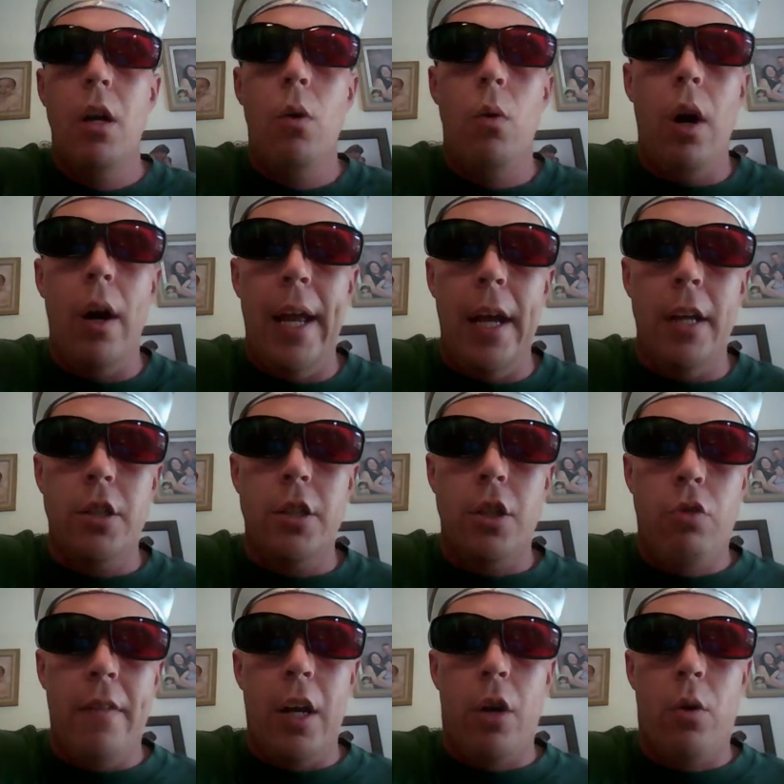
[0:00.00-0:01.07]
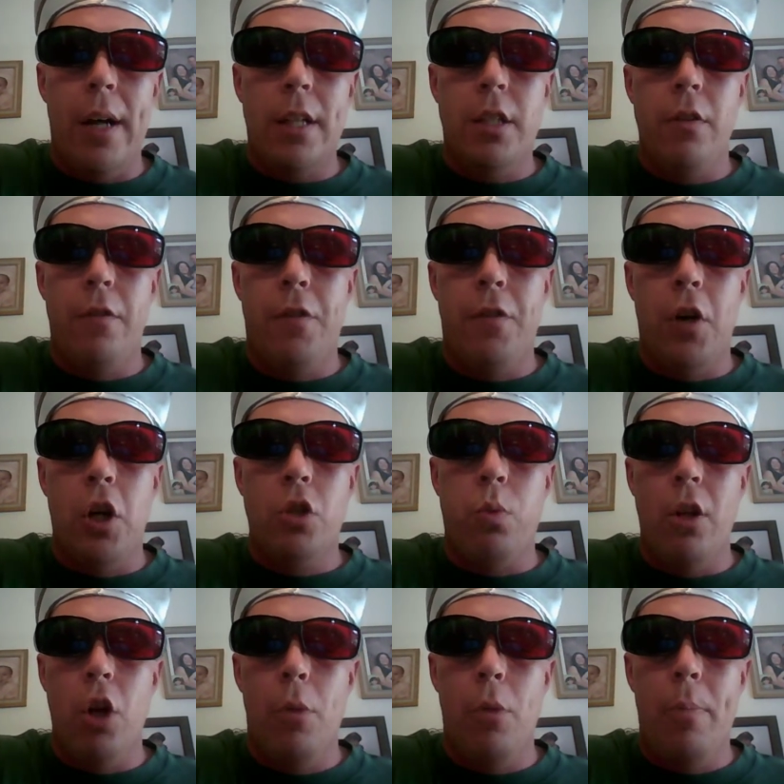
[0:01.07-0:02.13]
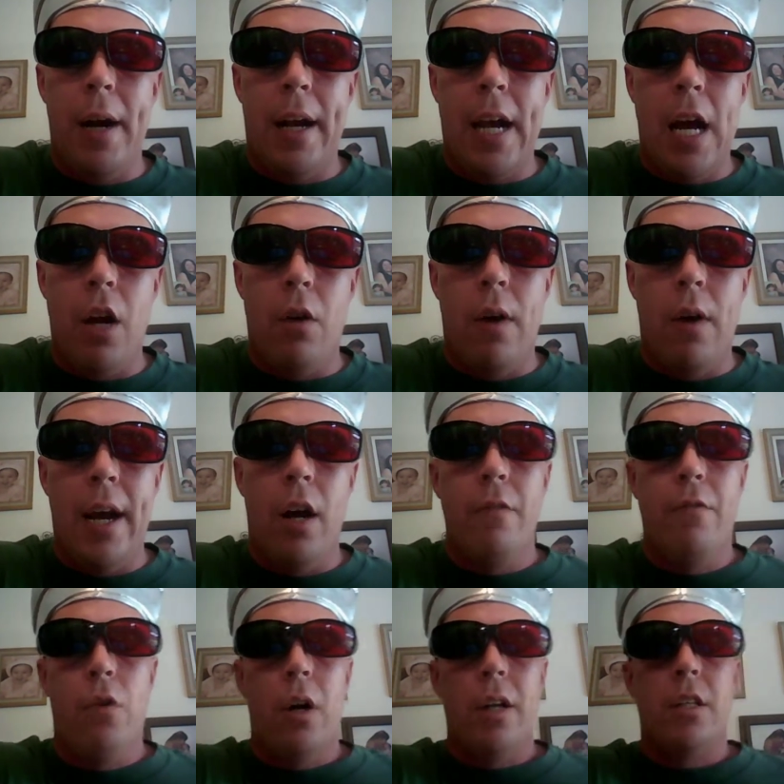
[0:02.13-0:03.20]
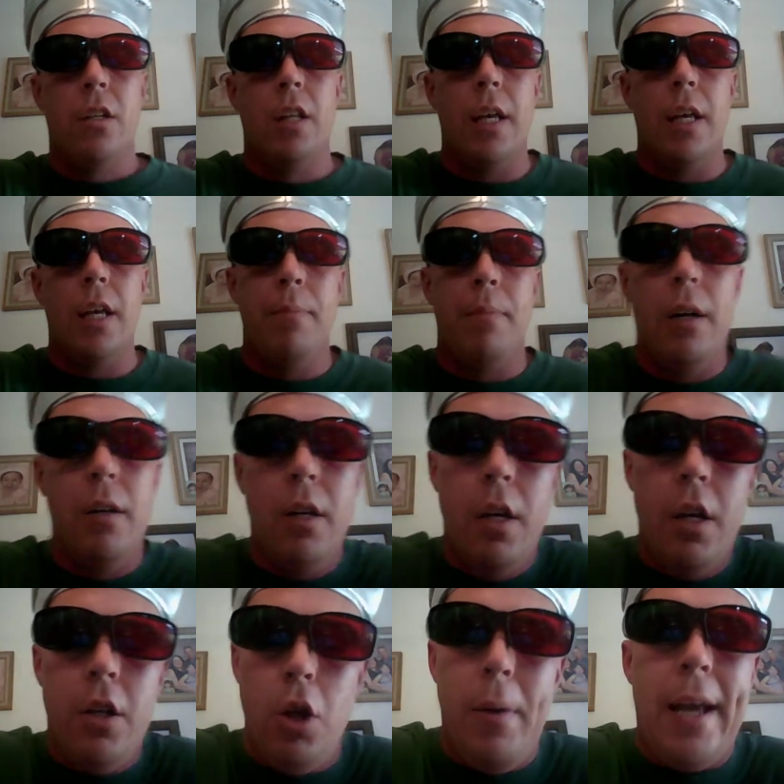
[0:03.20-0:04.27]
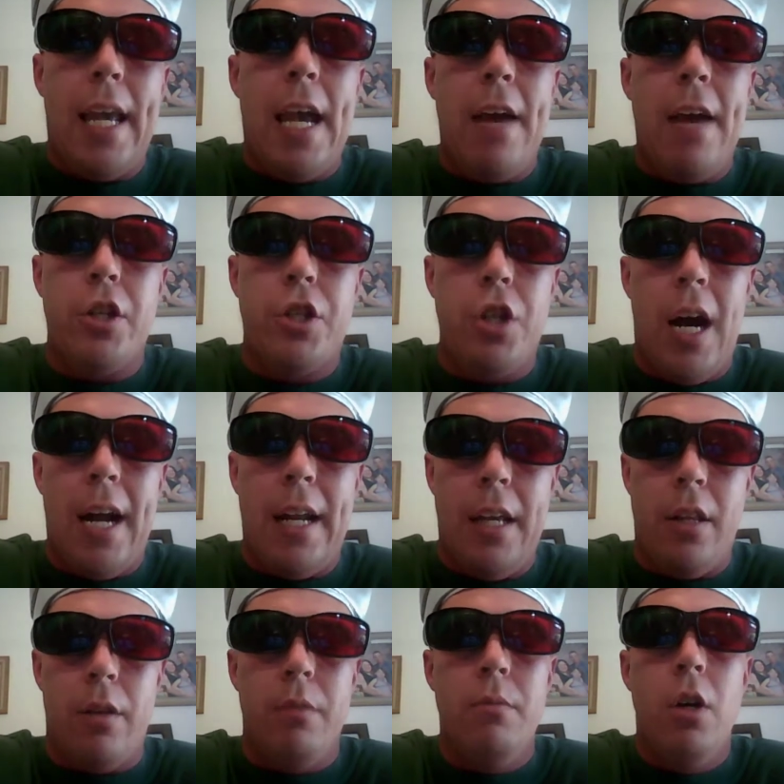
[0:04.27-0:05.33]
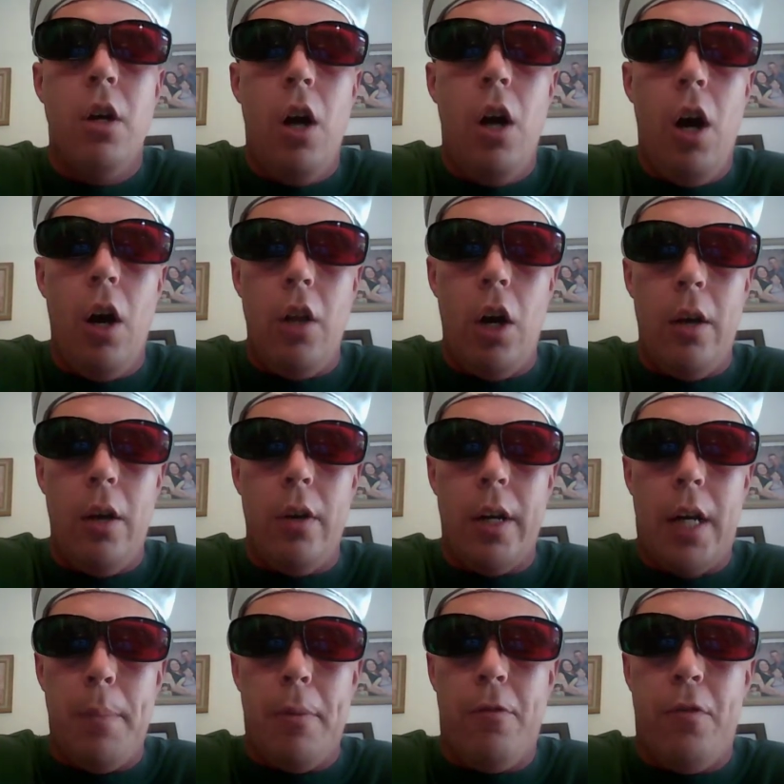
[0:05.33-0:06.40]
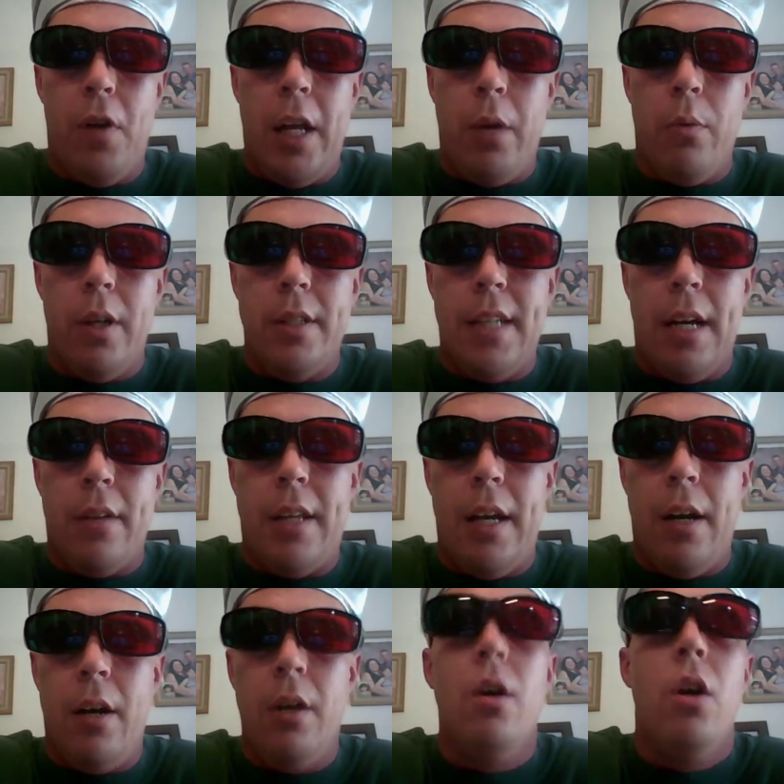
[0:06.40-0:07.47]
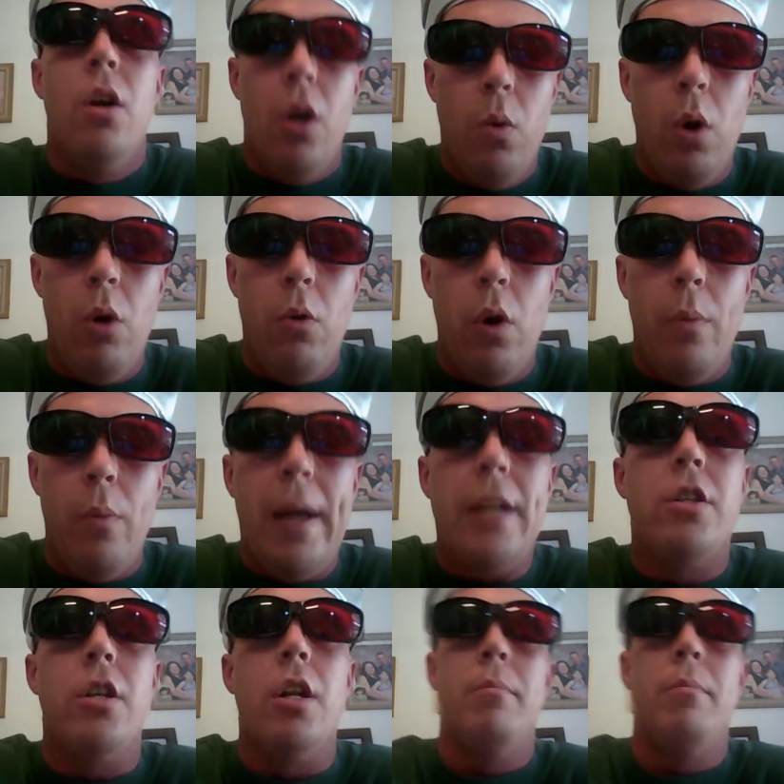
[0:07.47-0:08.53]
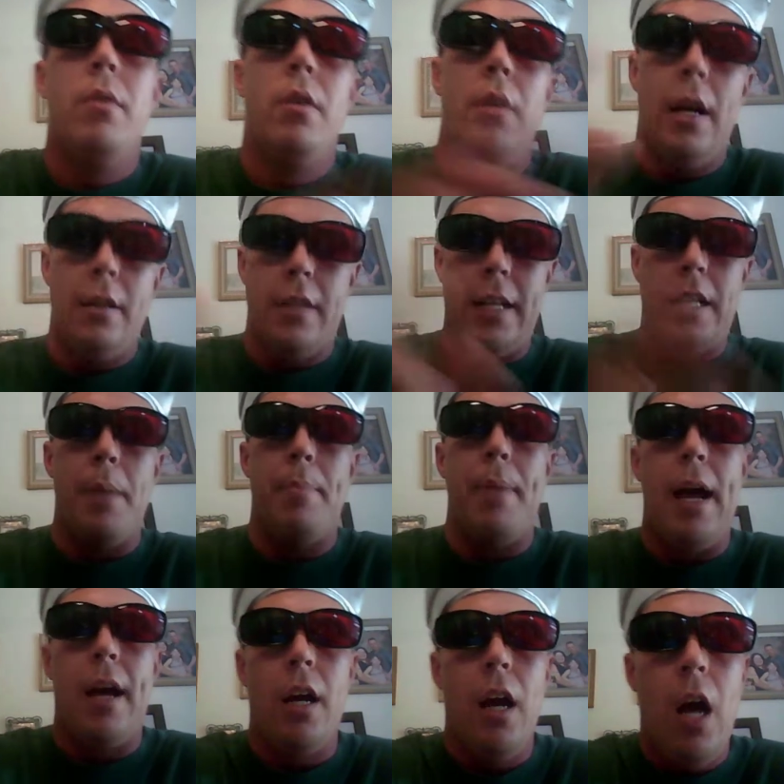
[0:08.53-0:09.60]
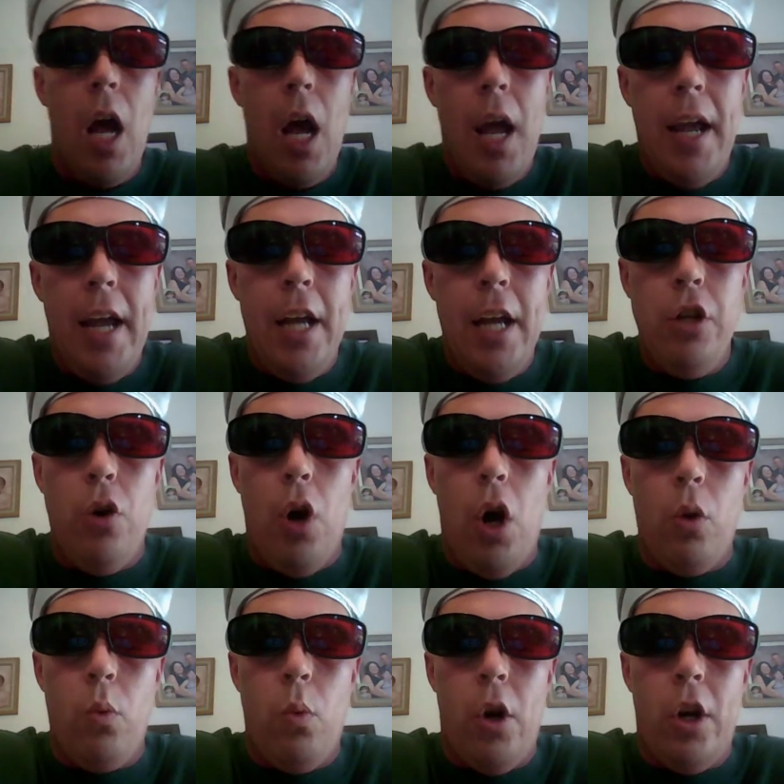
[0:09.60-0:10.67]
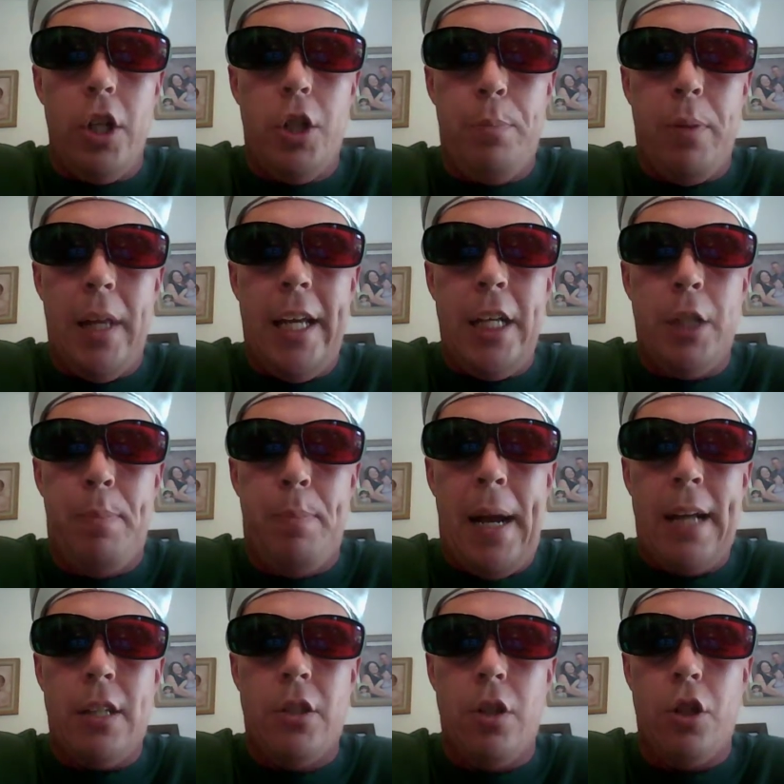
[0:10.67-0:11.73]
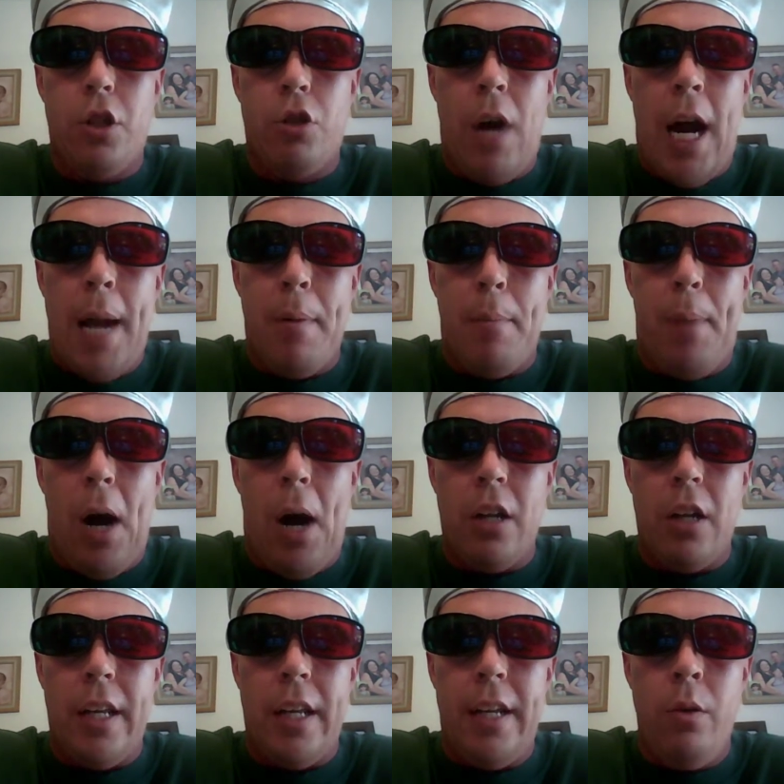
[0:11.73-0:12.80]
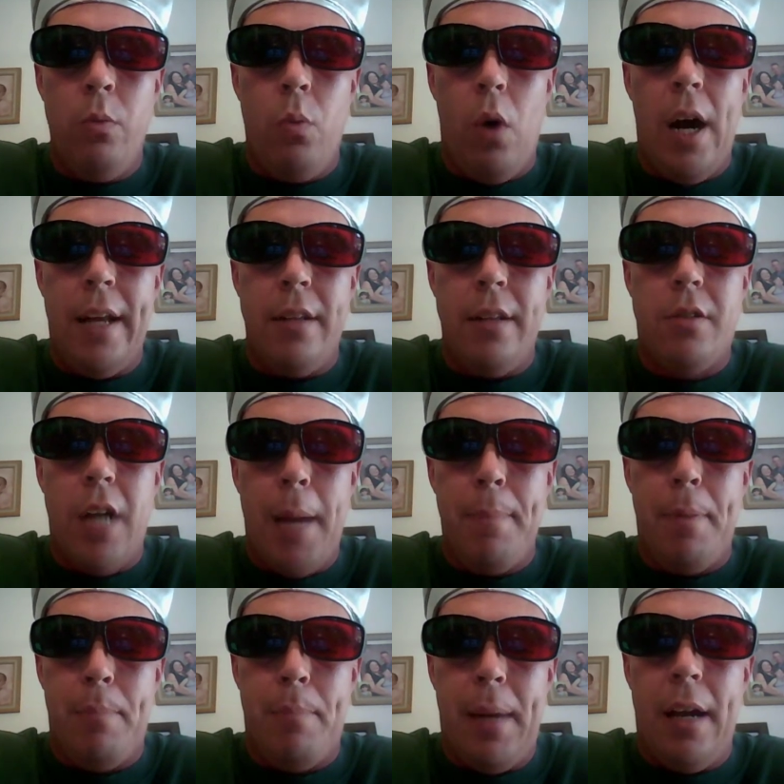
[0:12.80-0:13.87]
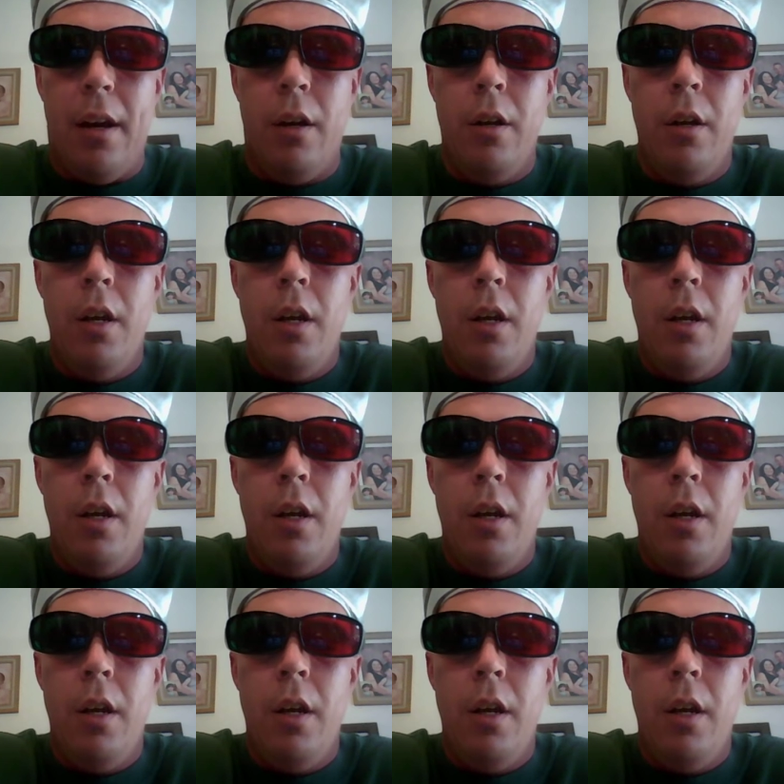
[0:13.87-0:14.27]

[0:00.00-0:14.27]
Well, here's the trivia question. The first one, nobody got it right, unfortunately, but nobody gave it a shot either. Oh, no, there were a couple funny ones out there. We'll, we'll mention them. I'll take that back. In your own words, please best describe a barley wine type of beer.